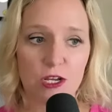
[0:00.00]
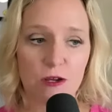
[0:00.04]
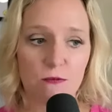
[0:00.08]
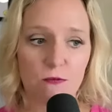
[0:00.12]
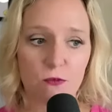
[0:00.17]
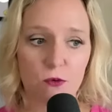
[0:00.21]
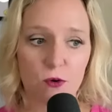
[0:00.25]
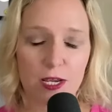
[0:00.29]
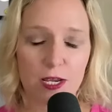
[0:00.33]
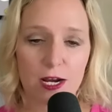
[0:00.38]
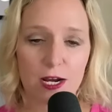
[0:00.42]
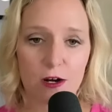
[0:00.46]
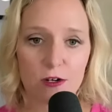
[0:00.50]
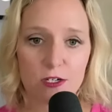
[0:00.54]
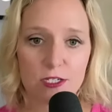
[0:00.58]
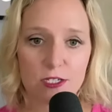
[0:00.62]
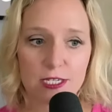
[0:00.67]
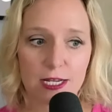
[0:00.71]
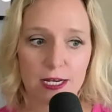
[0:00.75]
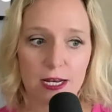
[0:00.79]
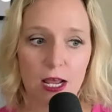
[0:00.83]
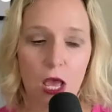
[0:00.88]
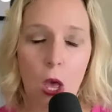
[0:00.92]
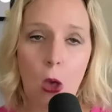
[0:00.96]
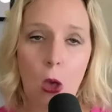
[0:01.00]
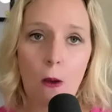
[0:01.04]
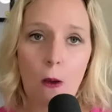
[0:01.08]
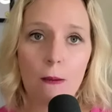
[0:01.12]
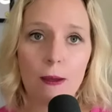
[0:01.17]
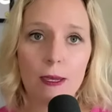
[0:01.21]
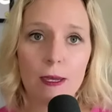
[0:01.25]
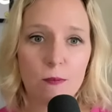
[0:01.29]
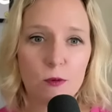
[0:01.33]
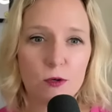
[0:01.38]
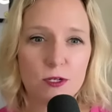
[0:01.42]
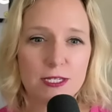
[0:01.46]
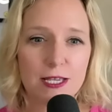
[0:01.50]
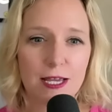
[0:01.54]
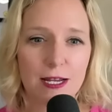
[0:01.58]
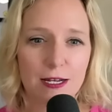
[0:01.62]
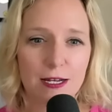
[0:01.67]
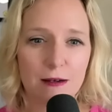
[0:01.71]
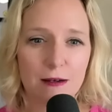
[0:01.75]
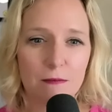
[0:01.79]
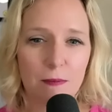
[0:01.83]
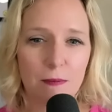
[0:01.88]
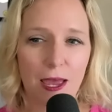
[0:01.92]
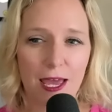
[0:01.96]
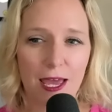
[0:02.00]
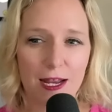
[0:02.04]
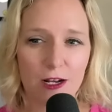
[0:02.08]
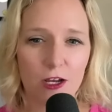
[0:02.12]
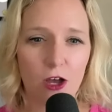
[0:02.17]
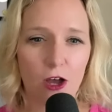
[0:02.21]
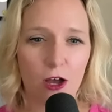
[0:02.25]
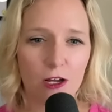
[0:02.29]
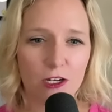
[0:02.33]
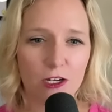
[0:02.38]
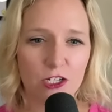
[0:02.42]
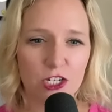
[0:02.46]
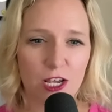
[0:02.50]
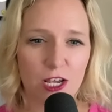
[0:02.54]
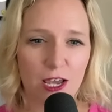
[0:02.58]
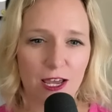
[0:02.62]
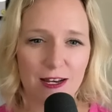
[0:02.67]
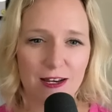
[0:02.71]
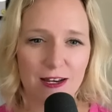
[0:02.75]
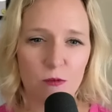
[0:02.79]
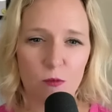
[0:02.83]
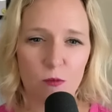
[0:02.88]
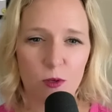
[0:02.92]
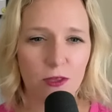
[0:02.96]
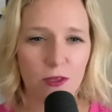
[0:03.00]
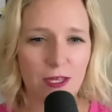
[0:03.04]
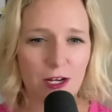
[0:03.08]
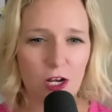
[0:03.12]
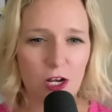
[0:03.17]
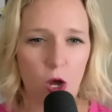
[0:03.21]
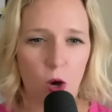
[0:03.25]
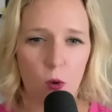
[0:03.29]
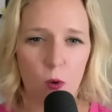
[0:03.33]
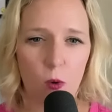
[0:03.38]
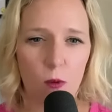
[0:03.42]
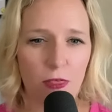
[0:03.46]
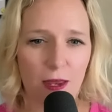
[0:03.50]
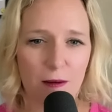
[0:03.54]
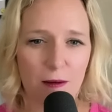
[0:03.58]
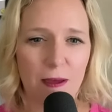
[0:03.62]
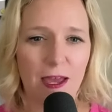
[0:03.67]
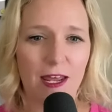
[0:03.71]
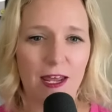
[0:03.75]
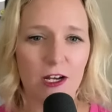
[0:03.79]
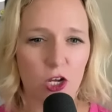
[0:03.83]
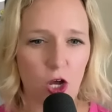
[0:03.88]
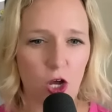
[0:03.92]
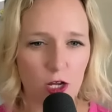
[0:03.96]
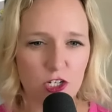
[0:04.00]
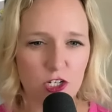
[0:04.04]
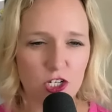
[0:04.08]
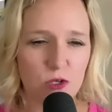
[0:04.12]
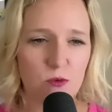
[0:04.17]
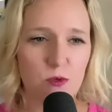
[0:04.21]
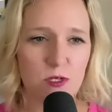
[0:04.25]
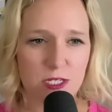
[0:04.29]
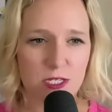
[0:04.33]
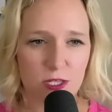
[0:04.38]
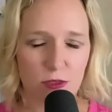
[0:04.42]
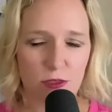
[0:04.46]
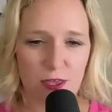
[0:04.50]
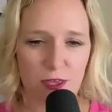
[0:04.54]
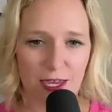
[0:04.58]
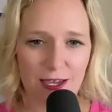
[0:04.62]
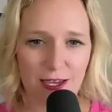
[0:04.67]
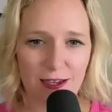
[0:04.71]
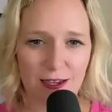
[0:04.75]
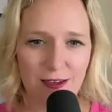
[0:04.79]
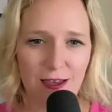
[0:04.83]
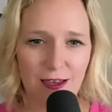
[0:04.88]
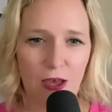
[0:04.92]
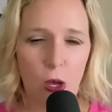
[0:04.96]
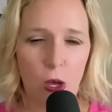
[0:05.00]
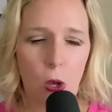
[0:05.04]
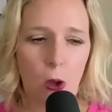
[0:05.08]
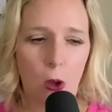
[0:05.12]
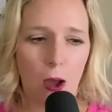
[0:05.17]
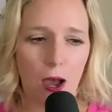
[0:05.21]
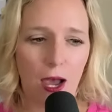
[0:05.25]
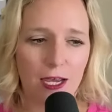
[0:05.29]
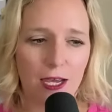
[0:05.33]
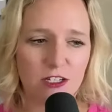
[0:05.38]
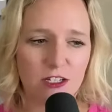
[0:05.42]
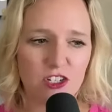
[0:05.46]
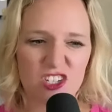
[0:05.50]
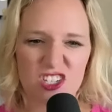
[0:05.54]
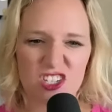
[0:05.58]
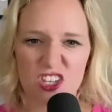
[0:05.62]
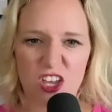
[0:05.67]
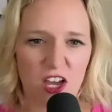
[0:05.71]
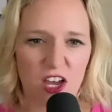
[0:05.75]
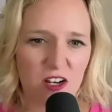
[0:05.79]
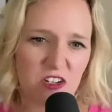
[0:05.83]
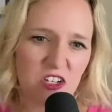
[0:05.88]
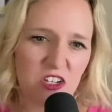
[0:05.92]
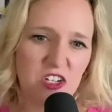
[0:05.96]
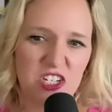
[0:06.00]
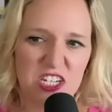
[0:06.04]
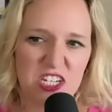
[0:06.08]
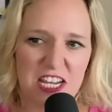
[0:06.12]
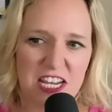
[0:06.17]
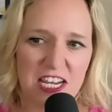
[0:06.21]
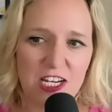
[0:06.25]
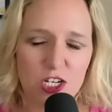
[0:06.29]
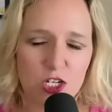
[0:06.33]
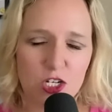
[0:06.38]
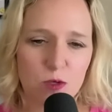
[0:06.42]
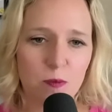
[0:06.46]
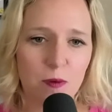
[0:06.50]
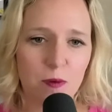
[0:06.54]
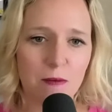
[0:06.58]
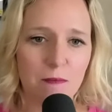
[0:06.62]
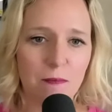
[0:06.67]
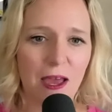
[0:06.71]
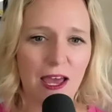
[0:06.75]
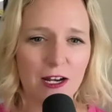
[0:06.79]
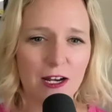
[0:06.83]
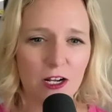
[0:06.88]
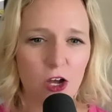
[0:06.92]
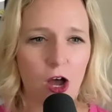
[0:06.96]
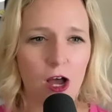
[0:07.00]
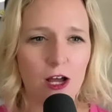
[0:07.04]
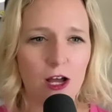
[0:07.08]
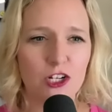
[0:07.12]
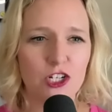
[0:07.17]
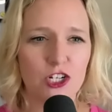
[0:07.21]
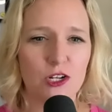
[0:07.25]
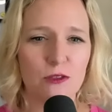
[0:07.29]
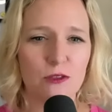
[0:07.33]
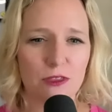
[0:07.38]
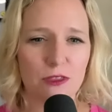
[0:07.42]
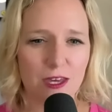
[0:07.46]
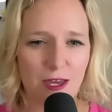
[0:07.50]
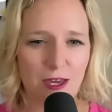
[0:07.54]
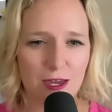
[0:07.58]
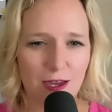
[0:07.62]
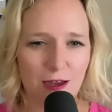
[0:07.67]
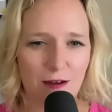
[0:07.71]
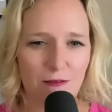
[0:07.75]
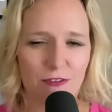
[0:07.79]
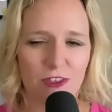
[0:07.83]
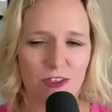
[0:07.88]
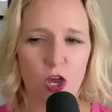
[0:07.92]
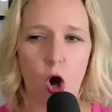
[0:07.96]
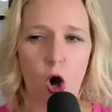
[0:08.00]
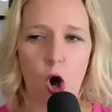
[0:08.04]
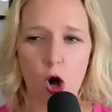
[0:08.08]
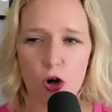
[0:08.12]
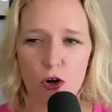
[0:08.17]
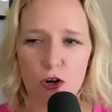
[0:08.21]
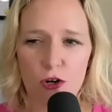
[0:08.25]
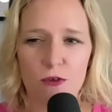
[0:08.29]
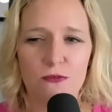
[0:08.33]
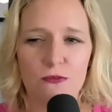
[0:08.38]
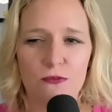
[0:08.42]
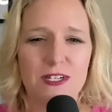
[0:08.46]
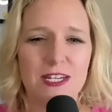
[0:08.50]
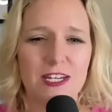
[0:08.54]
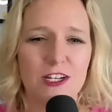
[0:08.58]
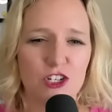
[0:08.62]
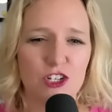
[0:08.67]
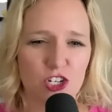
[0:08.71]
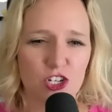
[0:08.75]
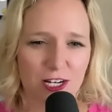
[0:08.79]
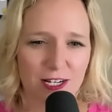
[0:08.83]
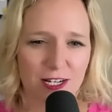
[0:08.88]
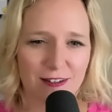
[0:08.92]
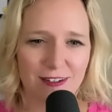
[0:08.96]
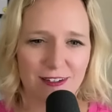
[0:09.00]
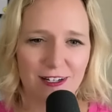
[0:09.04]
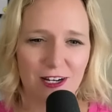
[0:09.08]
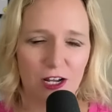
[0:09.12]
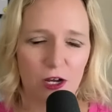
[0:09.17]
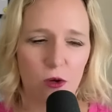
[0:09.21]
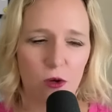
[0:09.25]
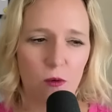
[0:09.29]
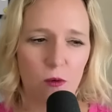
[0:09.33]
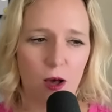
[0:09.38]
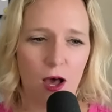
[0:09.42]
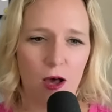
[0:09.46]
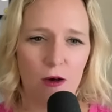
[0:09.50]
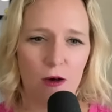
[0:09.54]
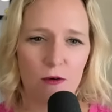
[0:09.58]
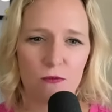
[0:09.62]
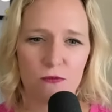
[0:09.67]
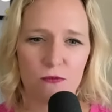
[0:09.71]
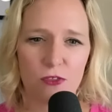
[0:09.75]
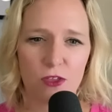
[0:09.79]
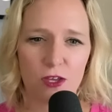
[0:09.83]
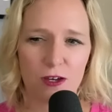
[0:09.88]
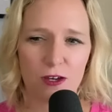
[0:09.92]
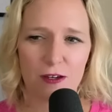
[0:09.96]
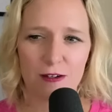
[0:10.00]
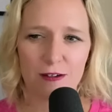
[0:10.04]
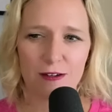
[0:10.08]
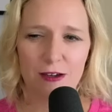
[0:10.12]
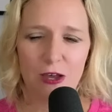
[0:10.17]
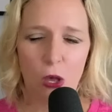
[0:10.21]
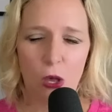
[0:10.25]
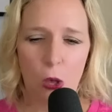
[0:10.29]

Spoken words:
it for years. And he presented pedagogy. I didn't really know that pedagogy was a thing. I just thought you teach, but pedagogy, thinking of the art of teaching, you know, of the